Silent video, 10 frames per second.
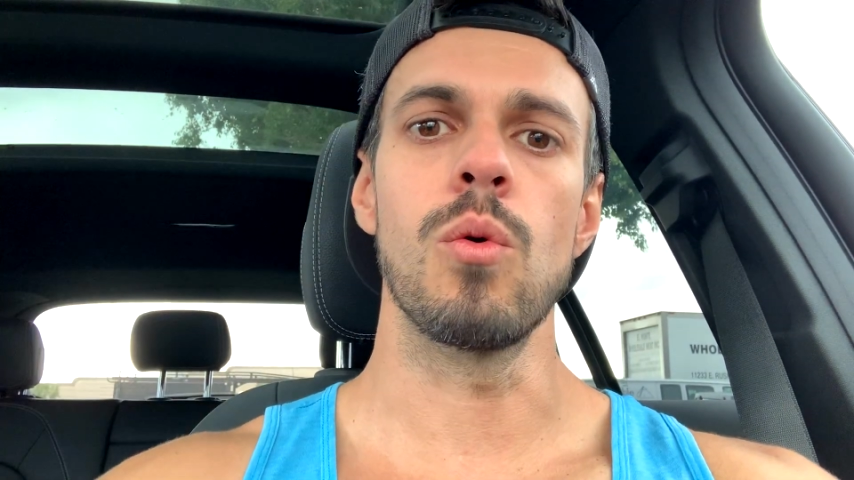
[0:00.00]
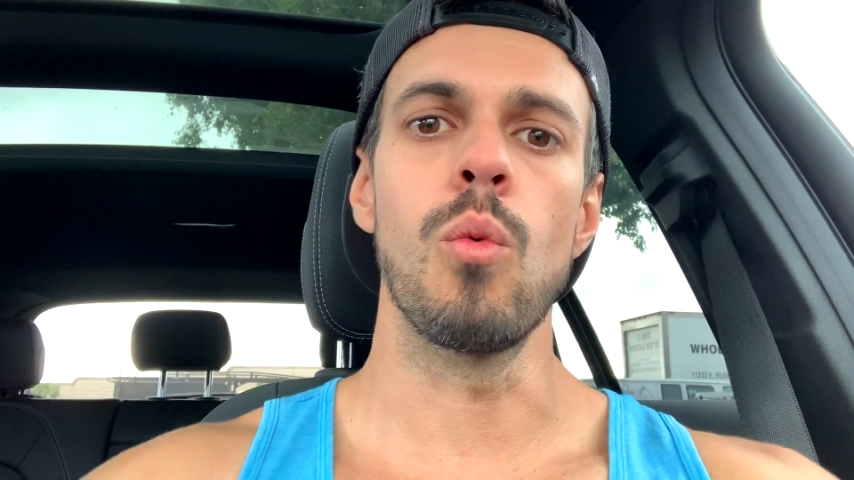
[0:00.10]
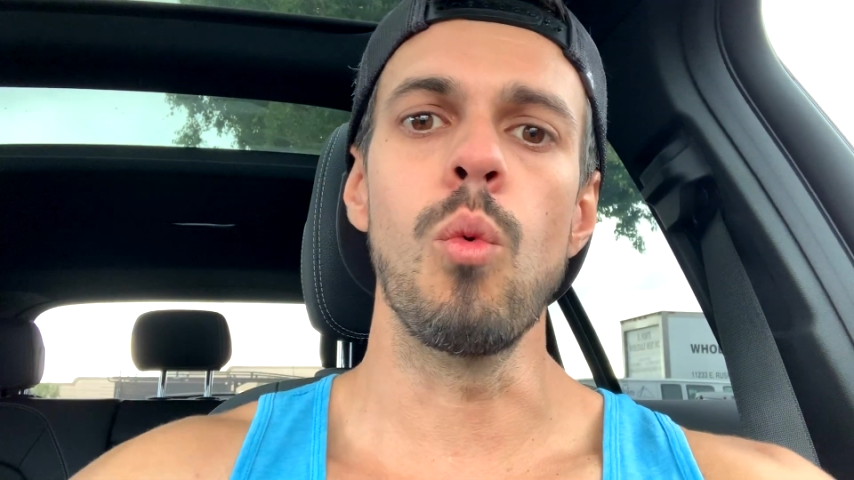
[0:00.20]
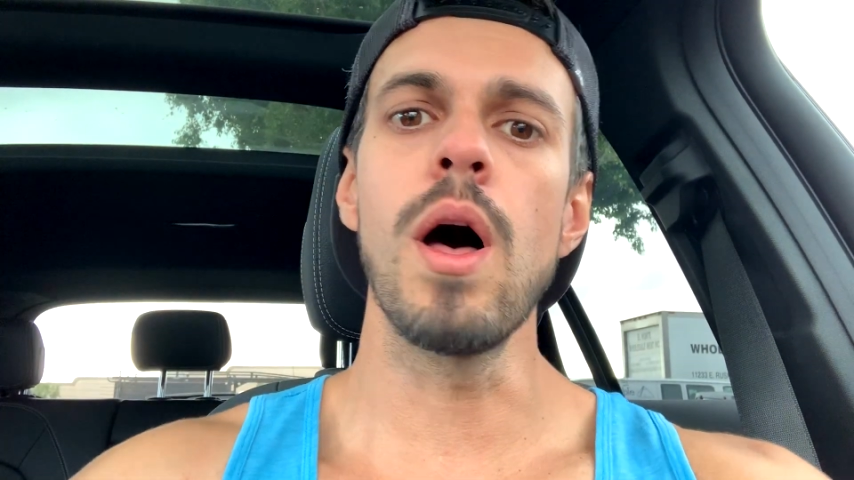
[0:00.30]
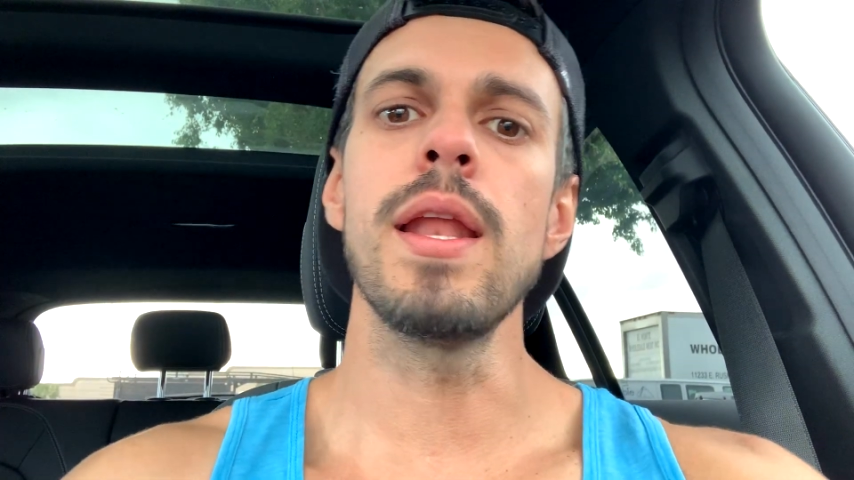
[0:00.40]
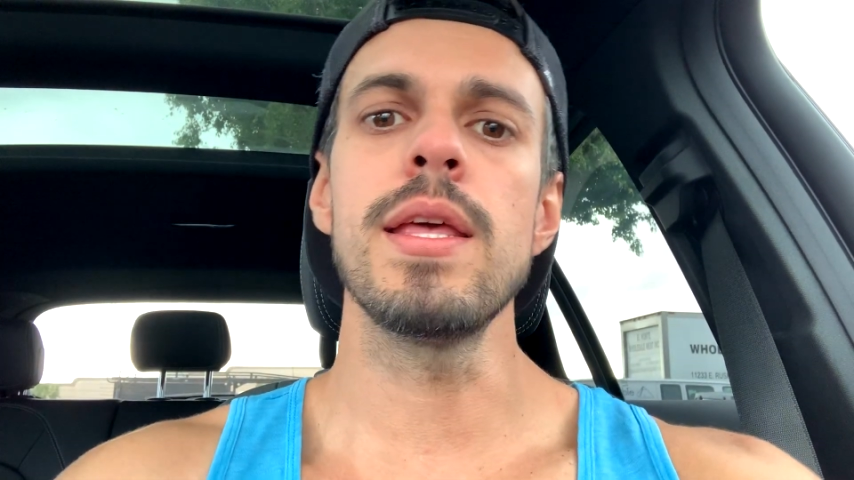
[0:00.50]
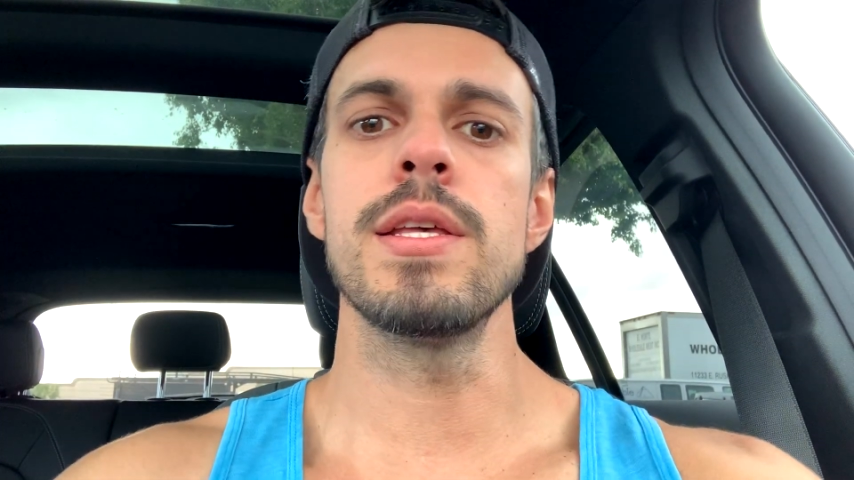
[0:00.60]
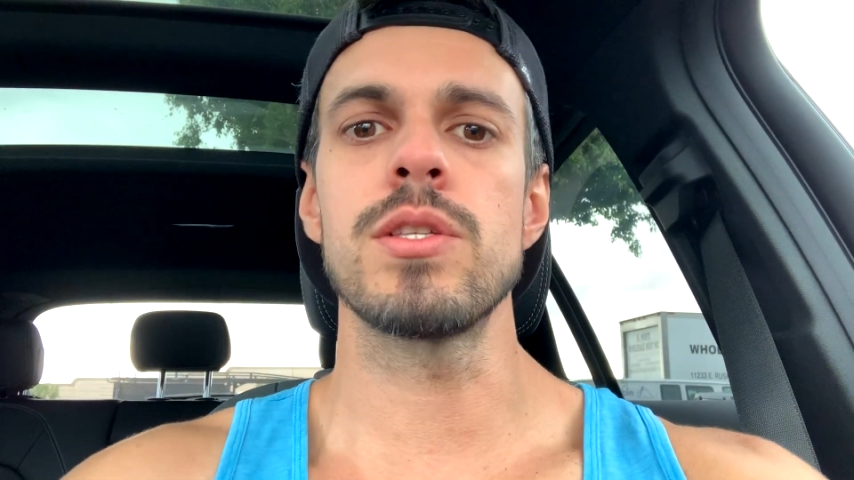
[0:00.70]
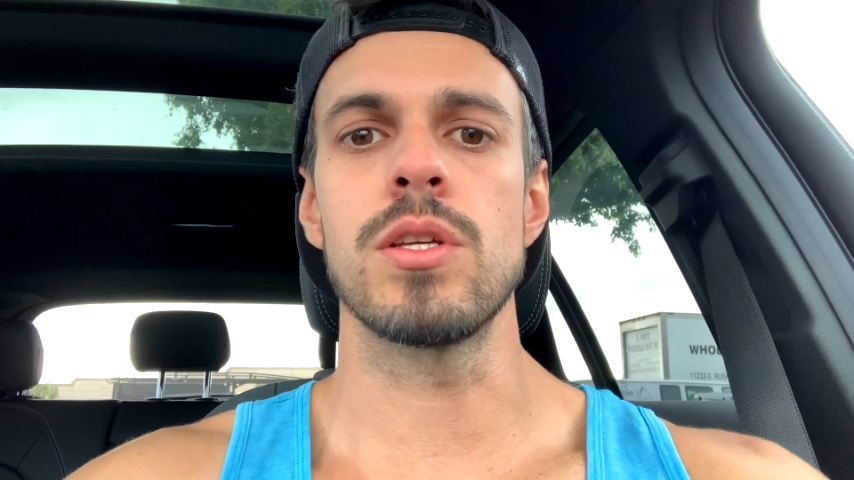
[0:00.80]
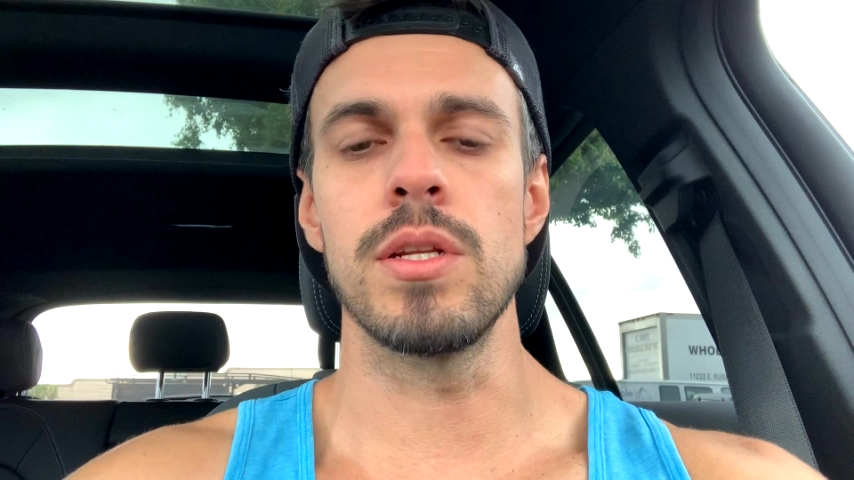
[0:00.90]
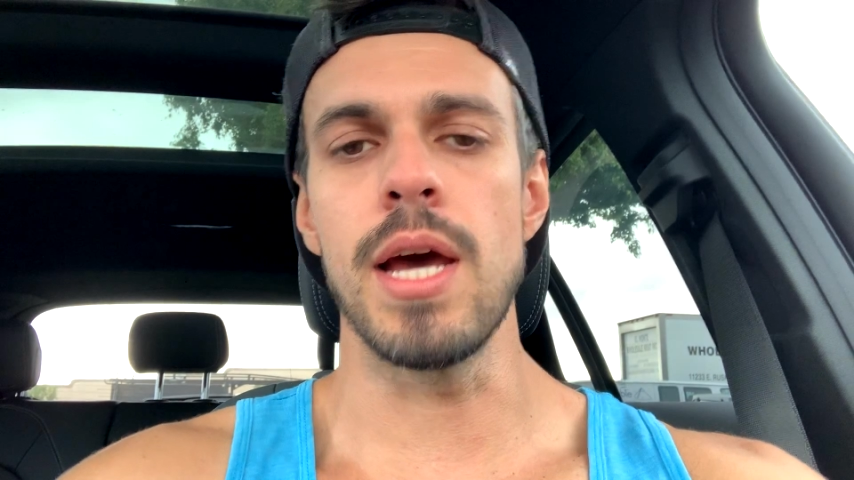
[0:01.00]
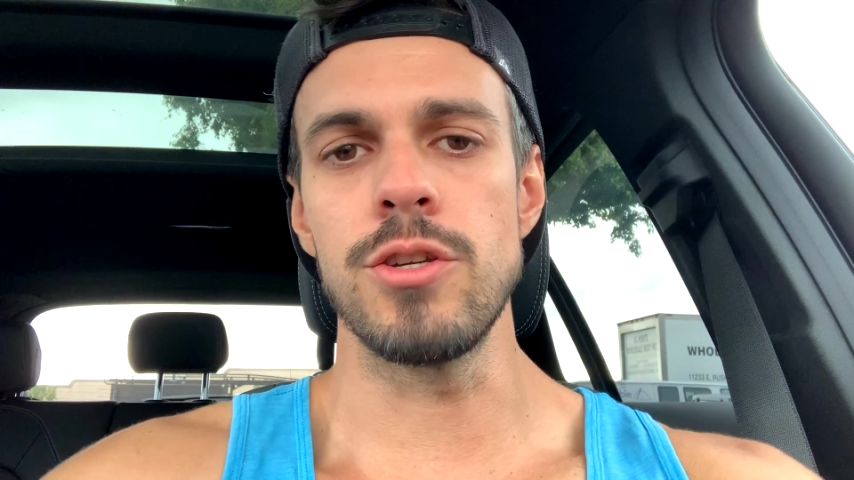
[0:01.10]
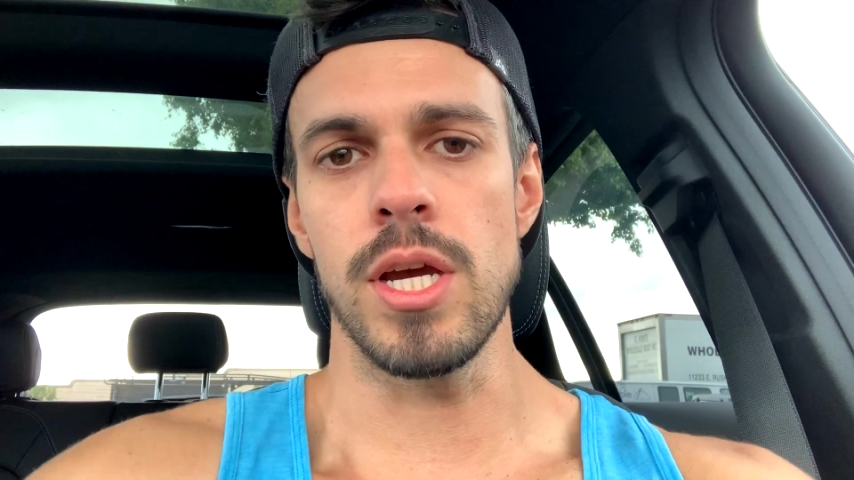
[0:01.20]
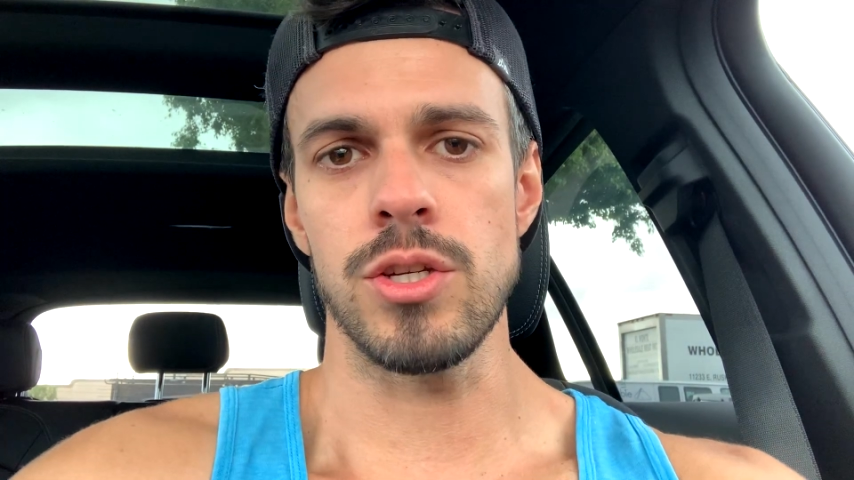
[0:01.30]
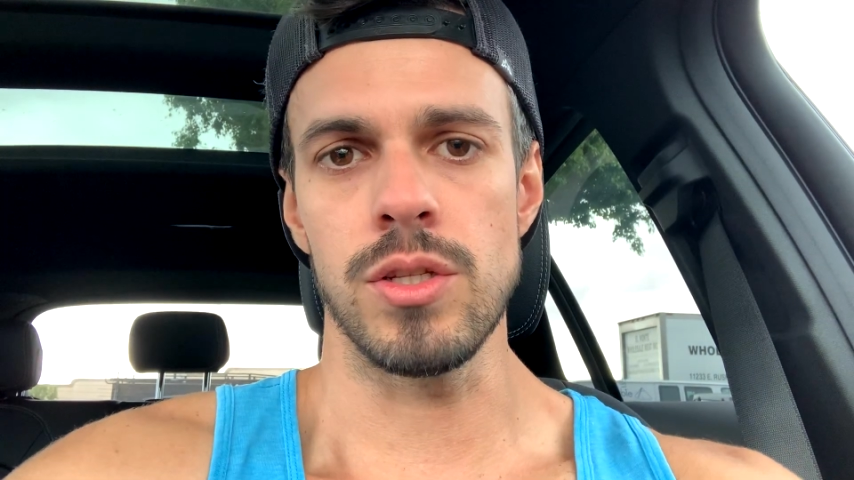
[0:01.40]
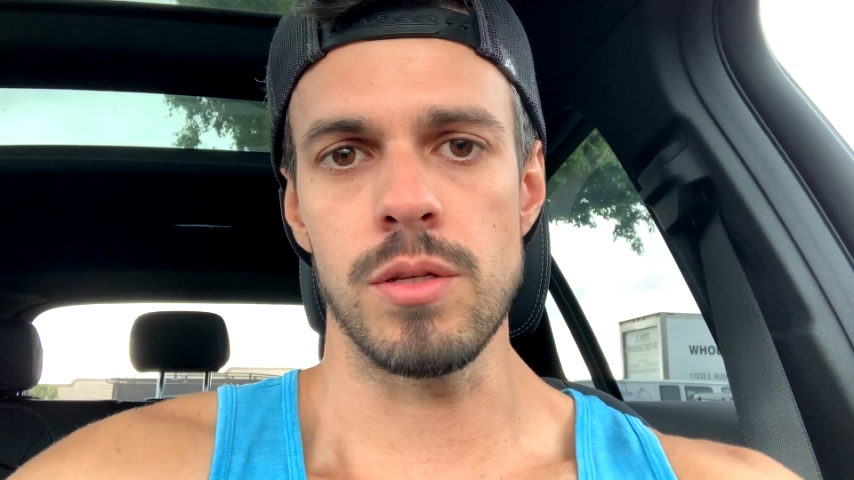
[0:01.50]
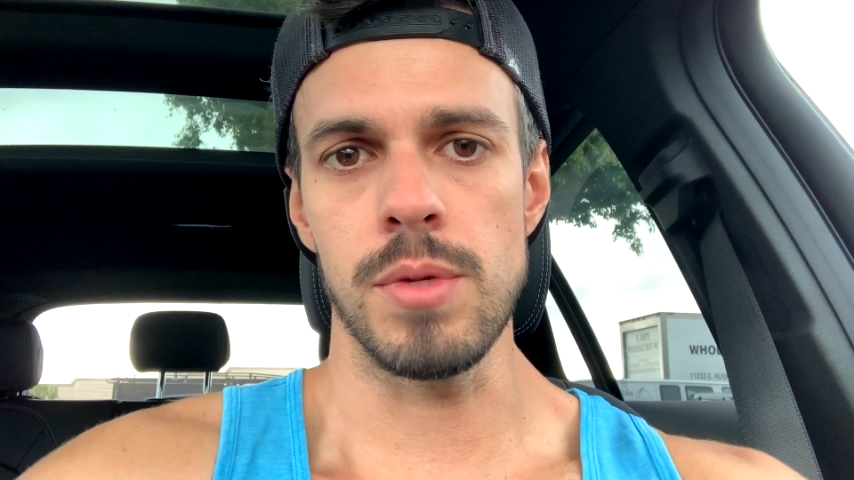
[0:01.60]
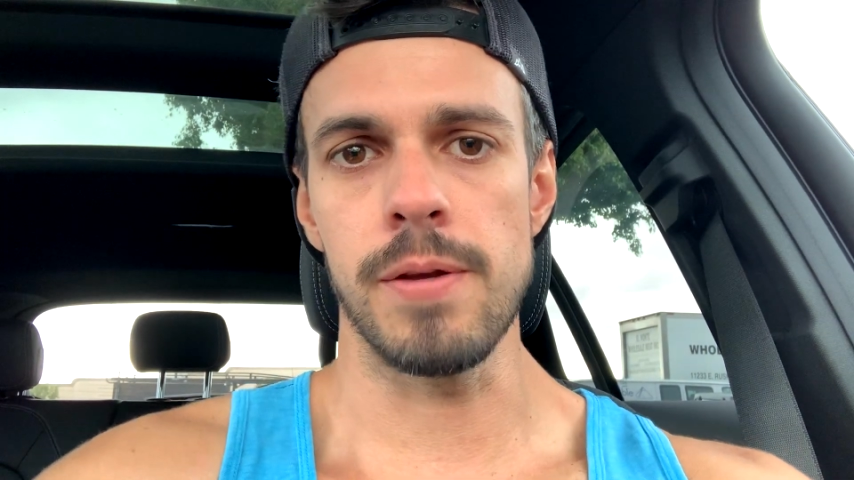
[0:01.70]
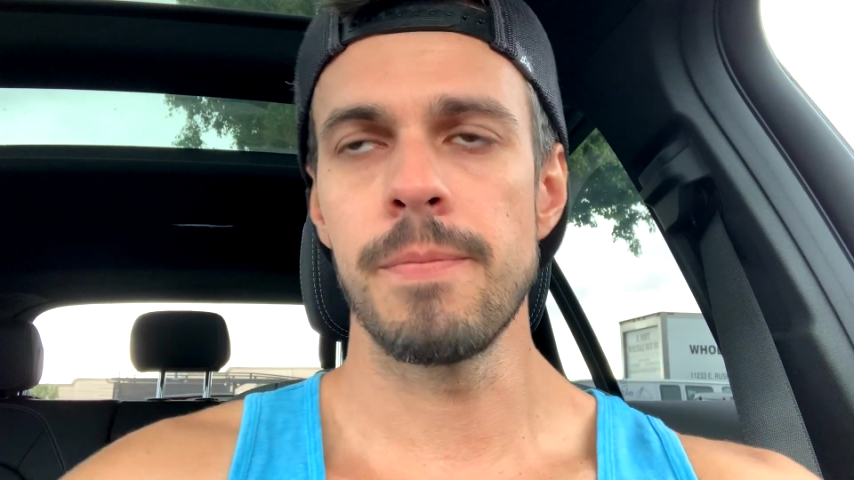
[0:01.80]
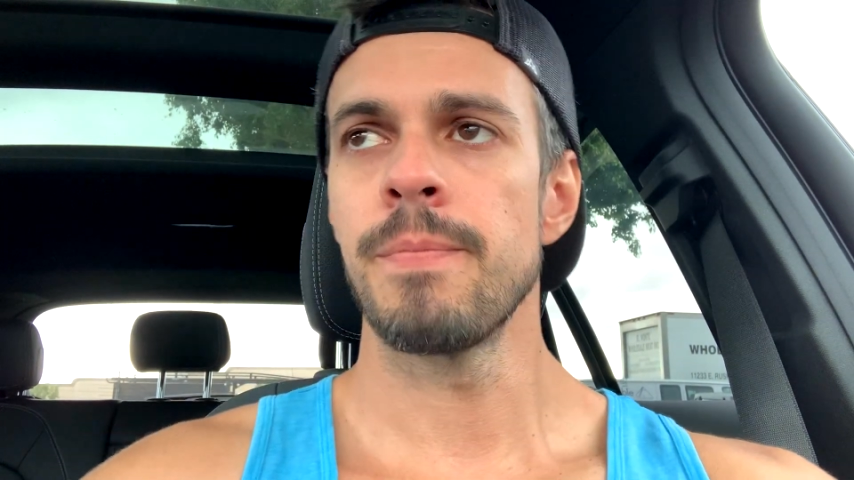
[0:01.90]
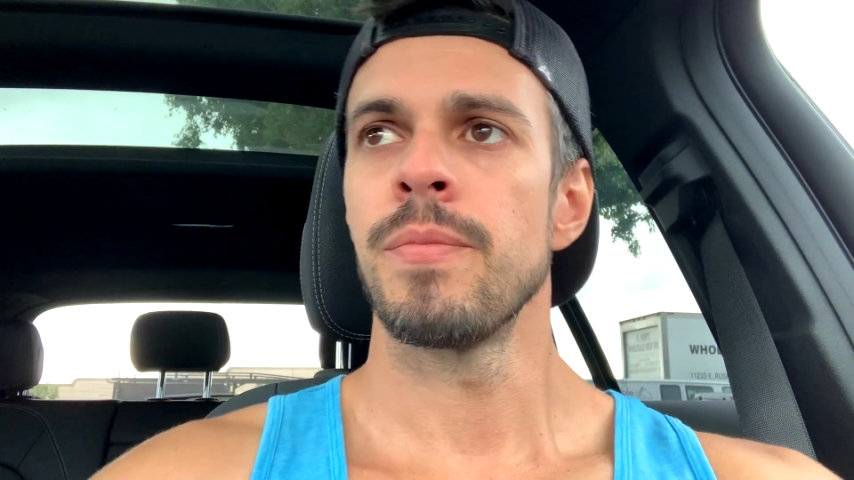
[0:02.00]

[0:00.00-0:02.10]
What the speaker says: What is good digestion to me?